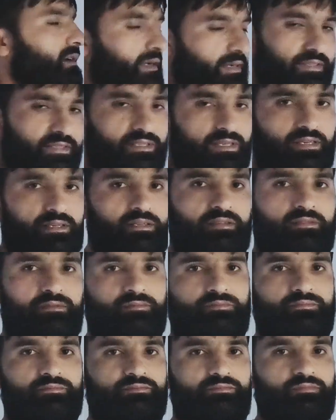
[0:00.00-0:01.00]
right side.
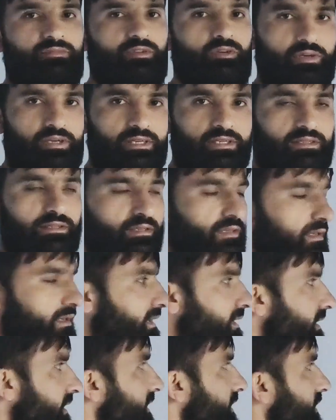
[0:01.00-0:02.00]
Okay,
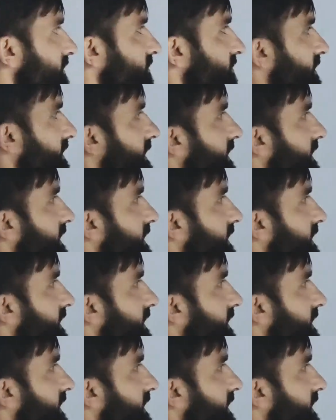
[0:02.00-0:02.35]
so